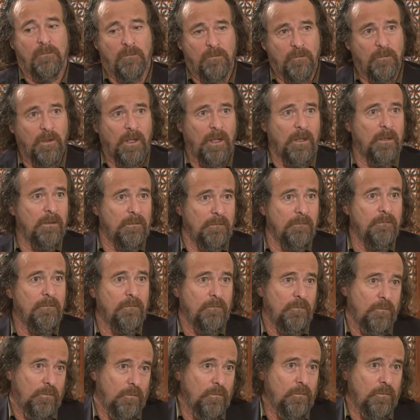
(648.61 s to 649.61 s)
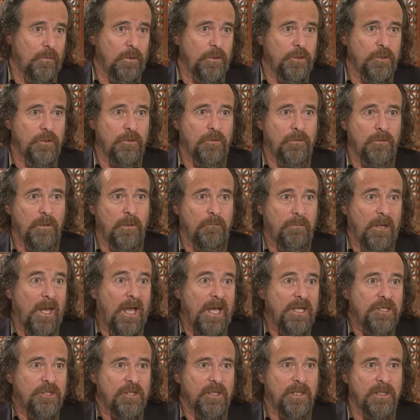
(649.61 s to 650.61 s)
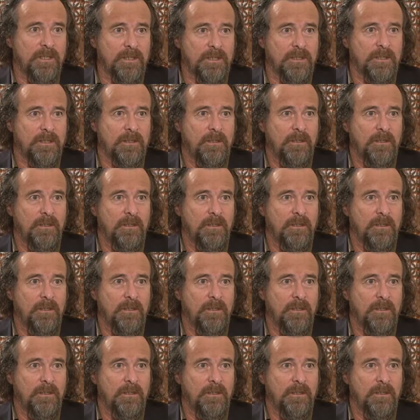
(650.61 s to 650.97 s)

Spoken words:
well, would you oblige us?